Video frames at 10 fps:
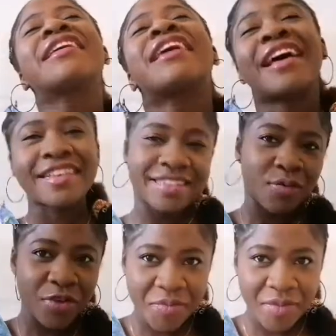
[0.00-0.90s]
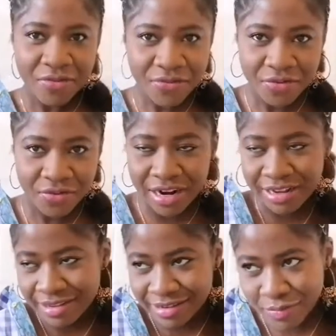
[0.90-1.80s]
yes, I'm wearing my
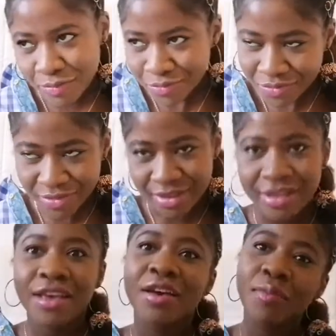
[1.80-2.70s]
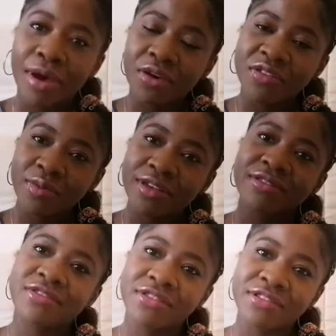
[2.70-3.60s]
favorite. My
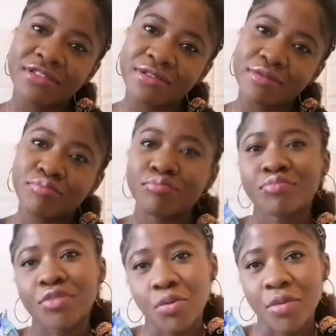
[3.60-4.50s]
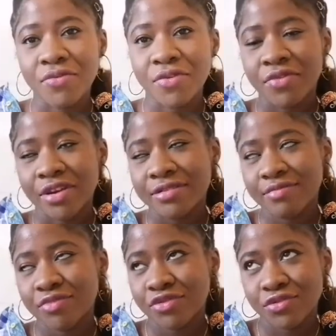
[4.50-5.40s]
husband's shirts are my favorite.
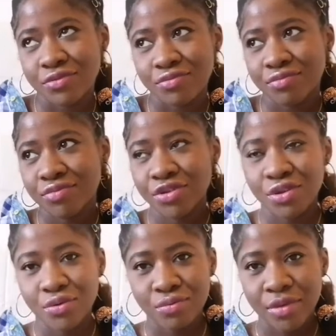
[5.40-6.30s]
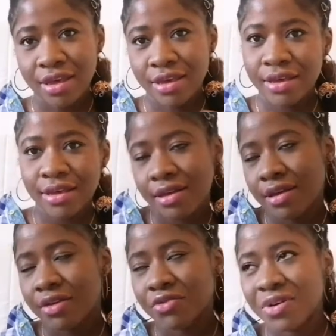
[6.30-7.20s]
So, you know,
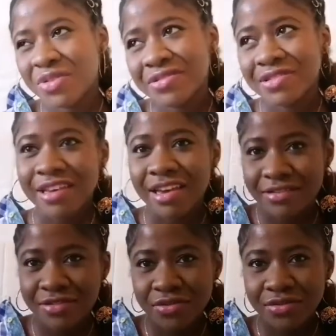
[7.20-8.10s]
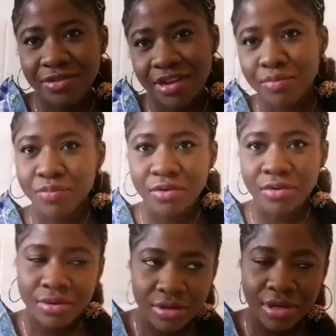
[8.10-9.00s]
I, I want to say excuse that,
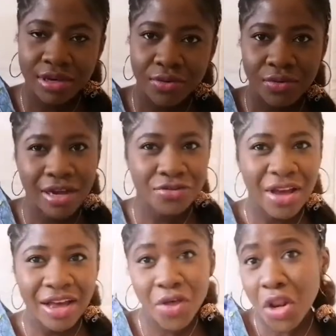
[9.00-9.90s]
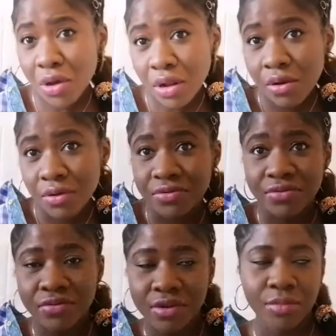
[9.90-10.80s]
but hey ho, I don't have any clothes,
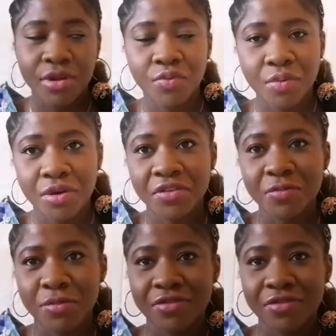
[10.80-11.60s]
so I'm gonna wear my